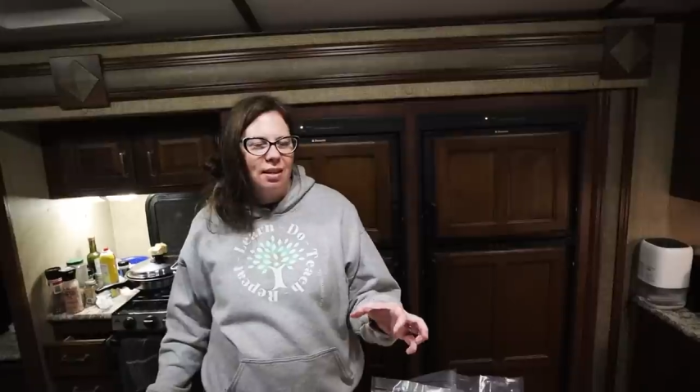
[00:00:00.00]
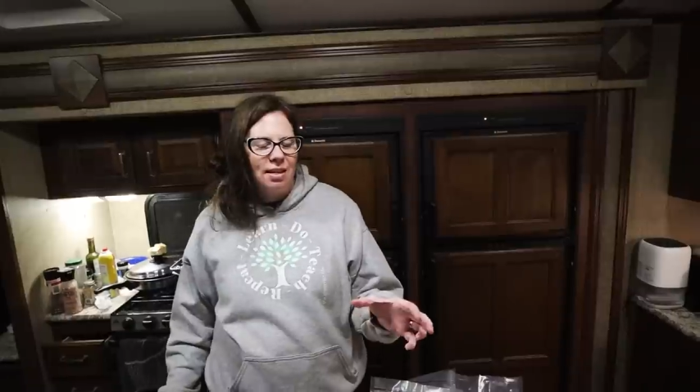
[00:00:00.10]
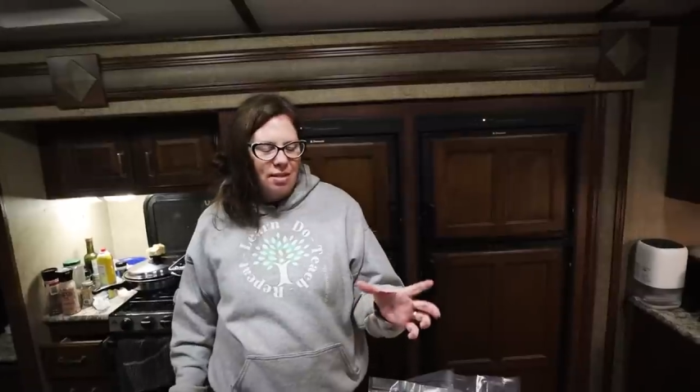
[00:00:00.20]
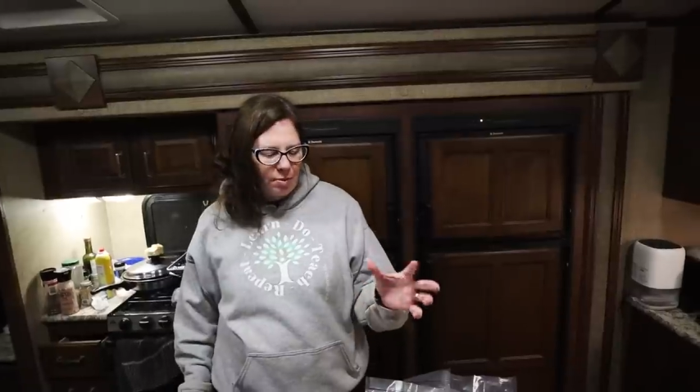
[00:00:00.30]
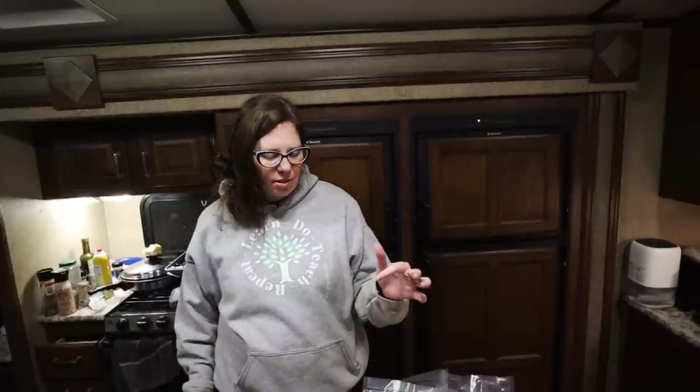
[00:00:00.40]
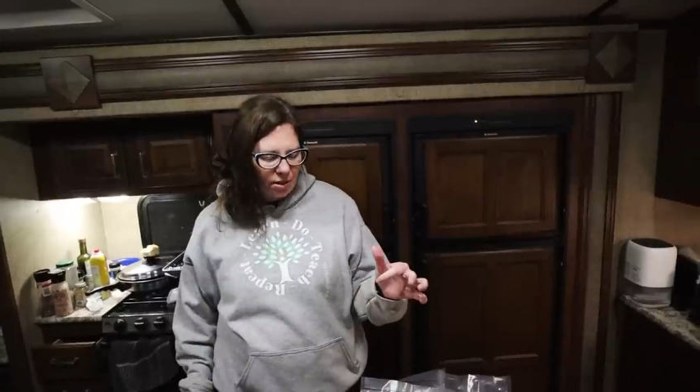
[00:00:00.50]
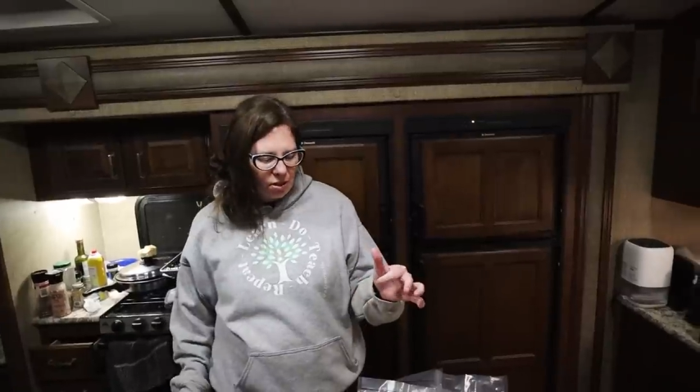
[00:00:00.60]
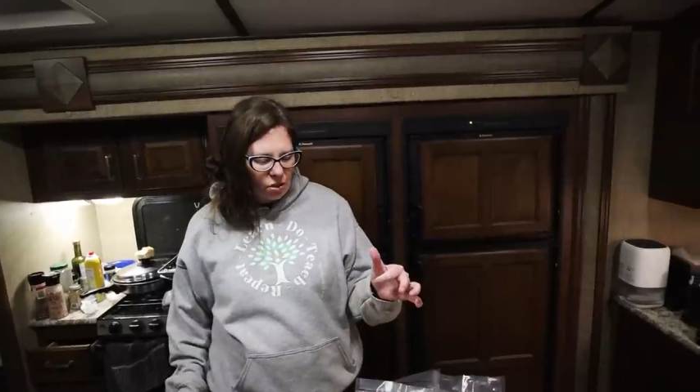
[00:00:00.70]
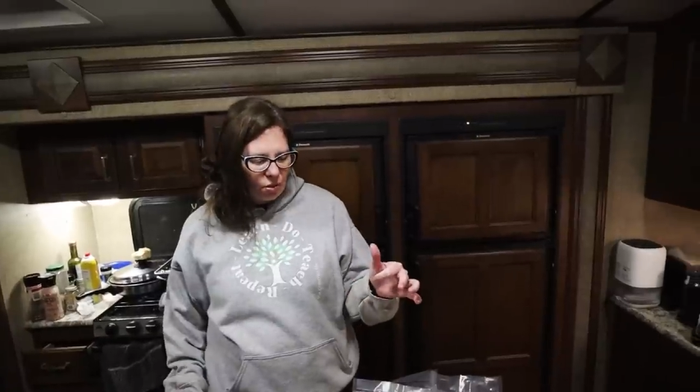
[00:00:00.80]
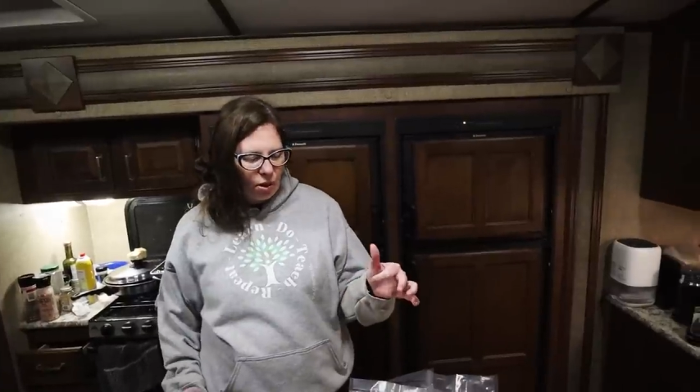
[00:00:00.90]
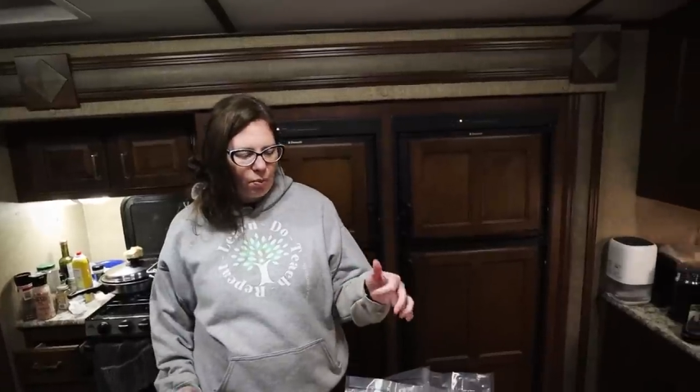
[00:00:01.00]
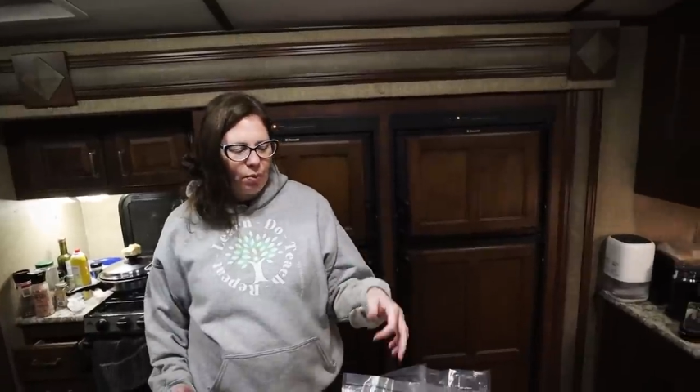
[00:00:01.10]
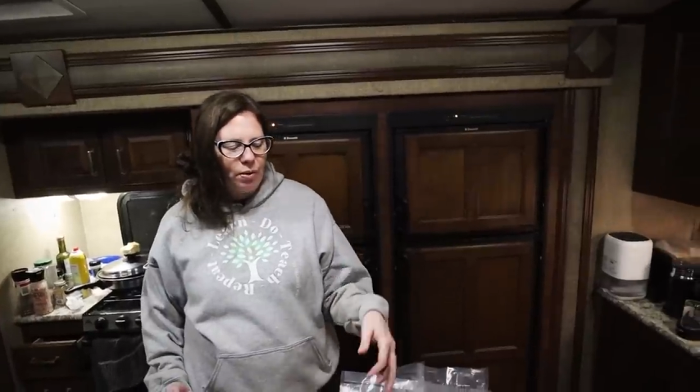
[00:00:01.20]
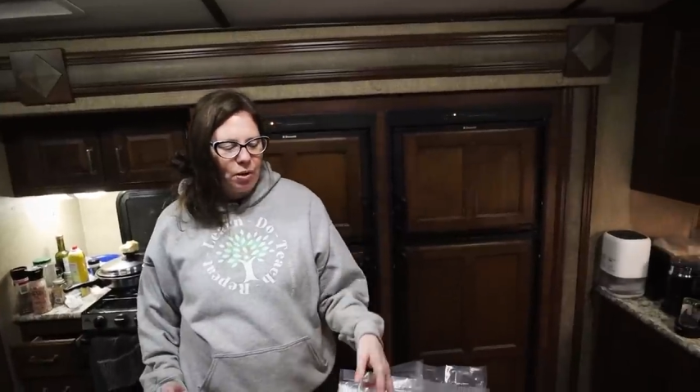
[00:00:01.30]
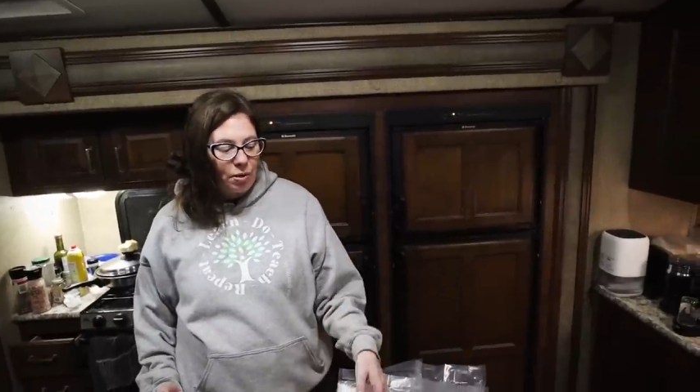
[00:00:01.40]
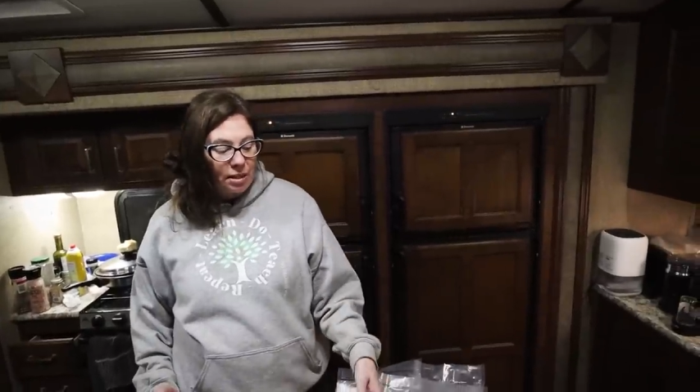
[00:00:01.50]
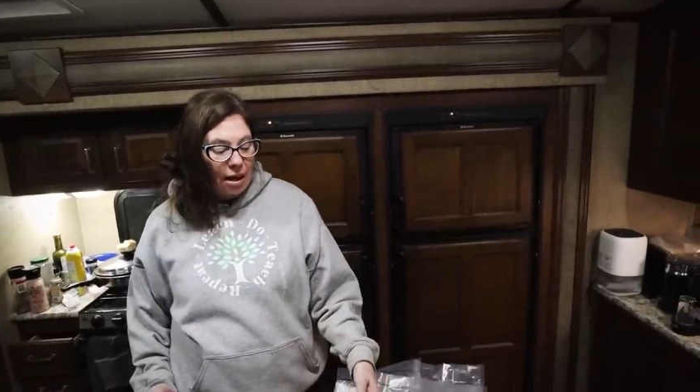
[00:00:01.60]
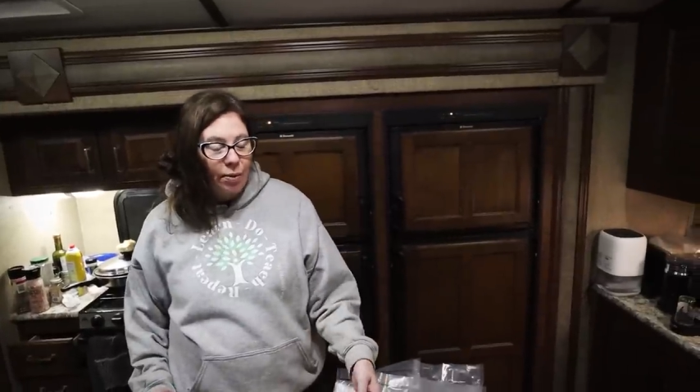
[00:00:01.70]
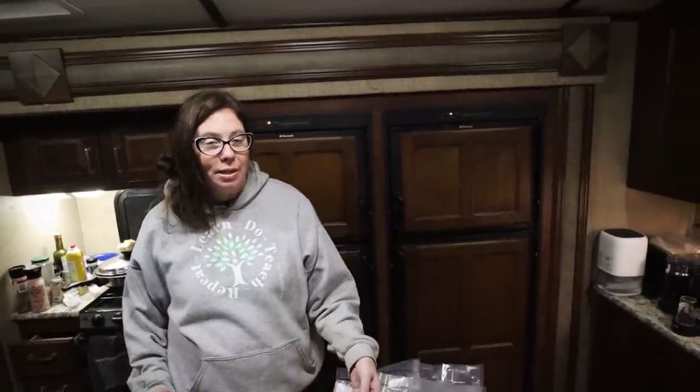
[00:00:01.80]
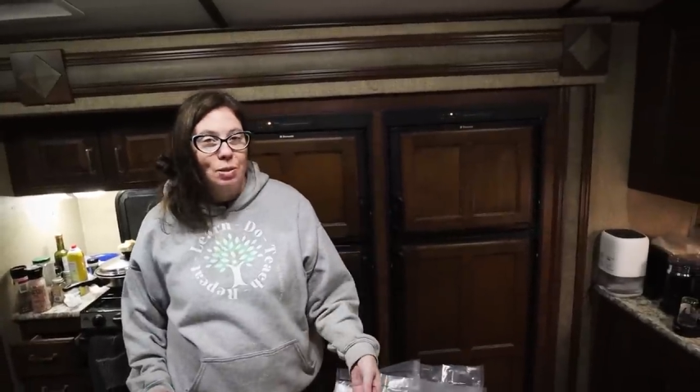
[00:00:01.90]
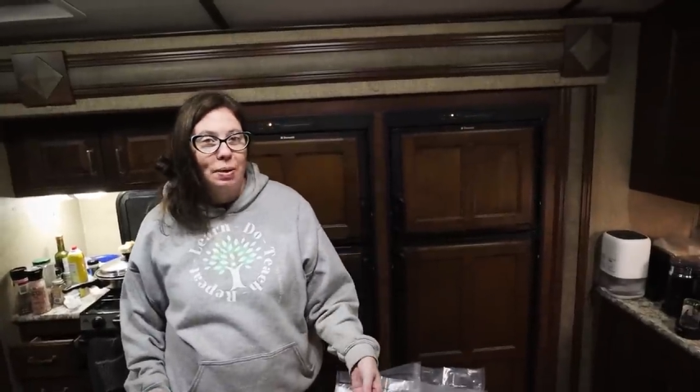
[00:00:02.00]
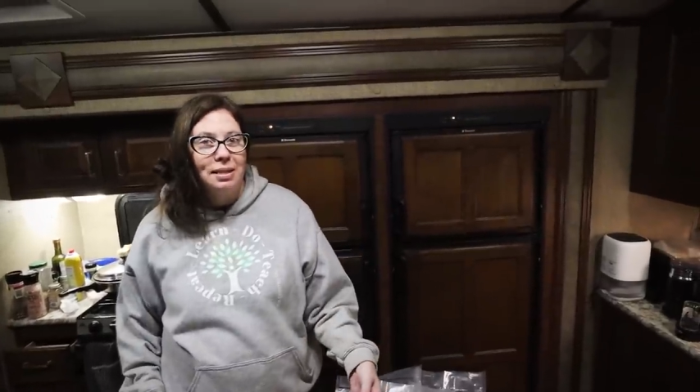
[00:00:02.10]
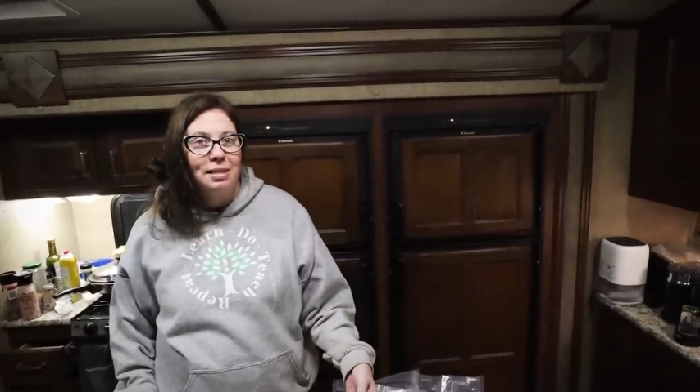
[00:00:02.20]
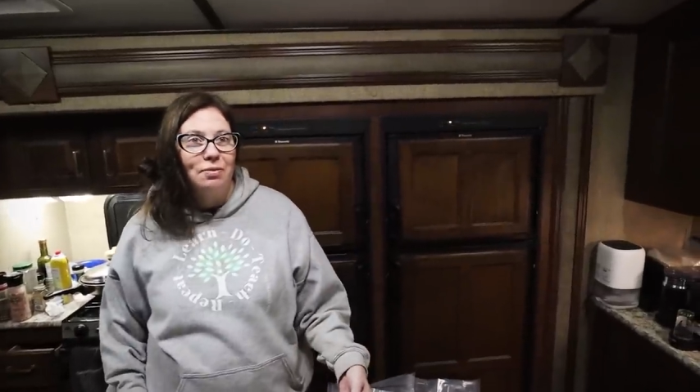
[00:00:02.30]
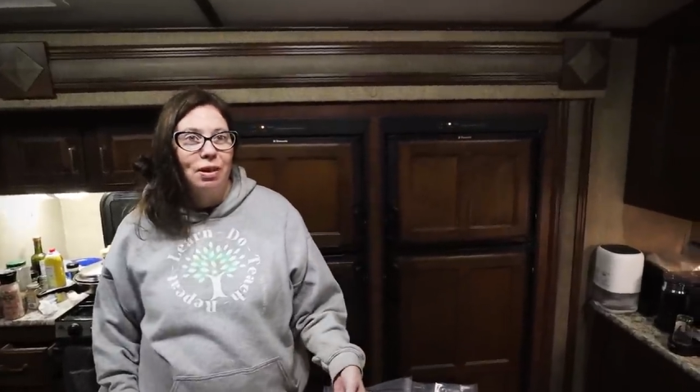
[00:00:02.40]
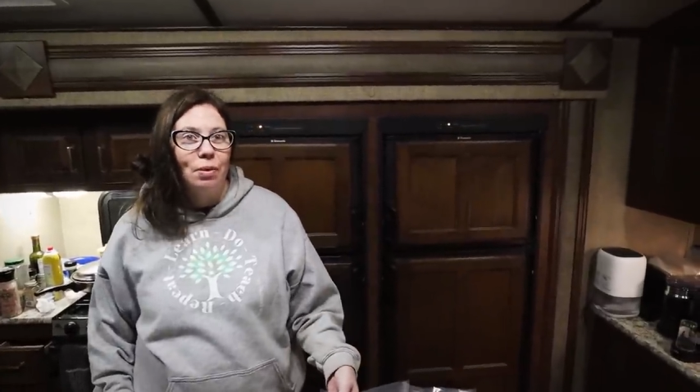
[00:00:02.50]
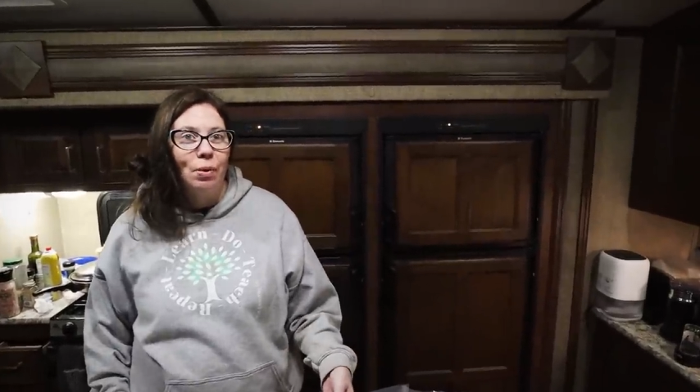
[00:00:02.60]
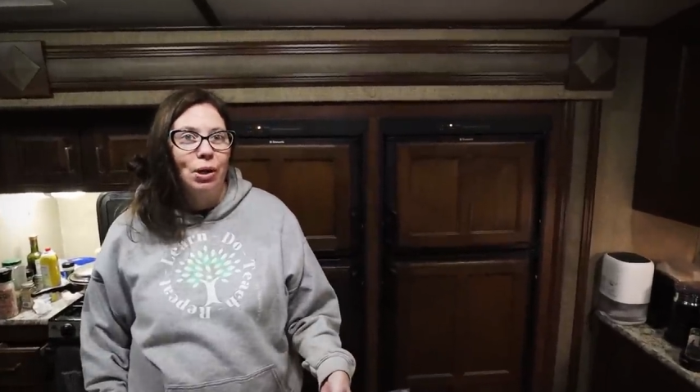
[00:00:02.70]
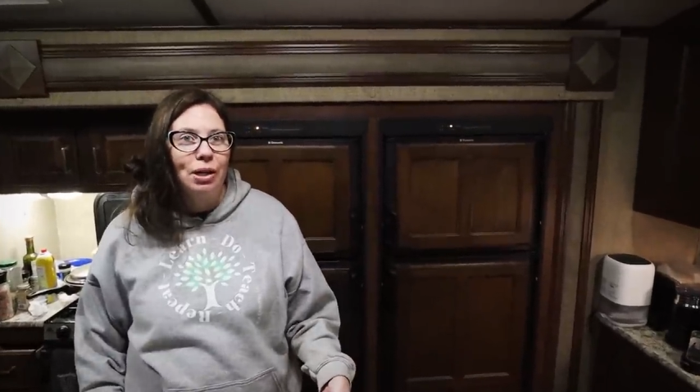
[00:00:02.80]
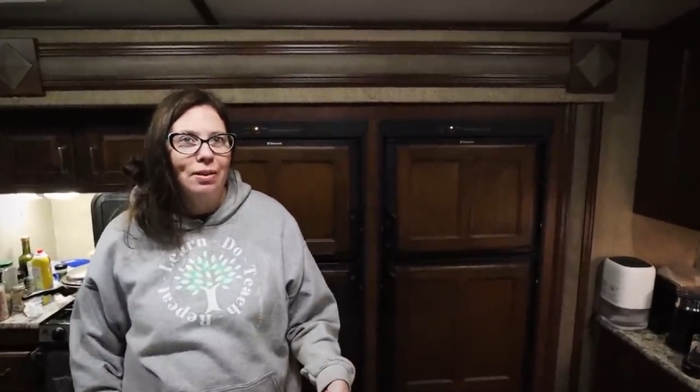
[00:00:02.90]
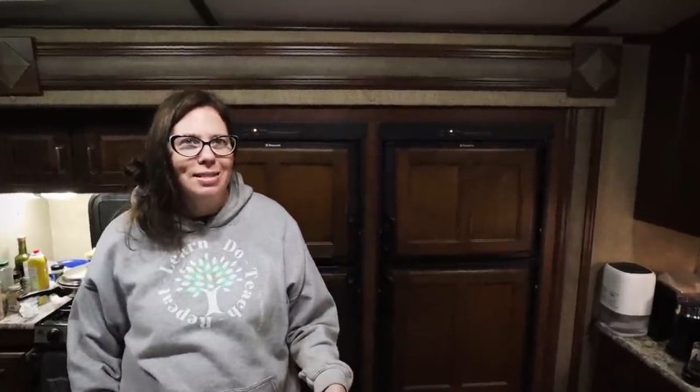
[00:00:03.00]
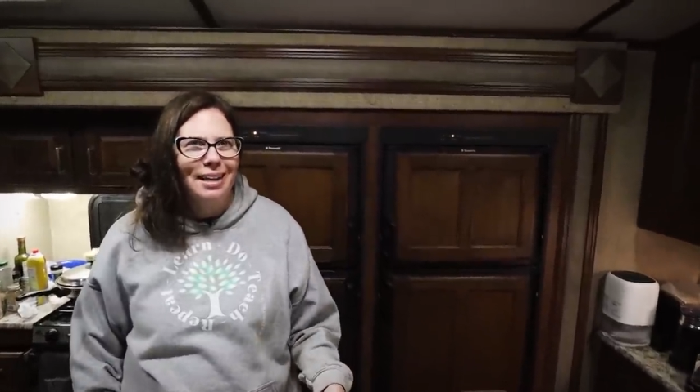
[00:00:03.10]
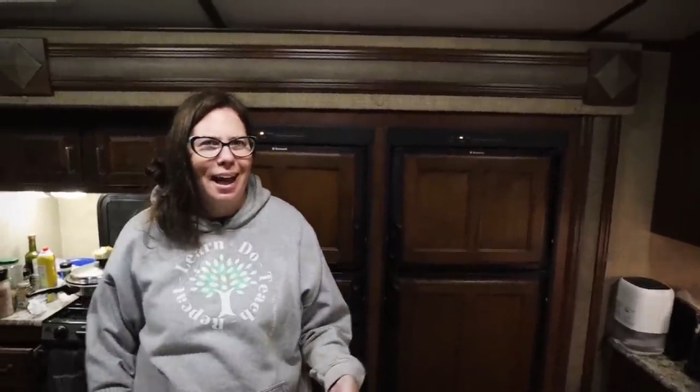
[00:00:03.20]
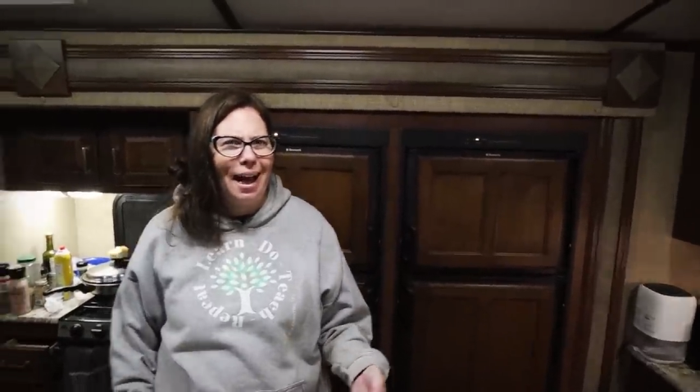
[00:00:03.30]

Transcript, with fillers: And last time I was at the store, I noticed how expensive they were, and I was like,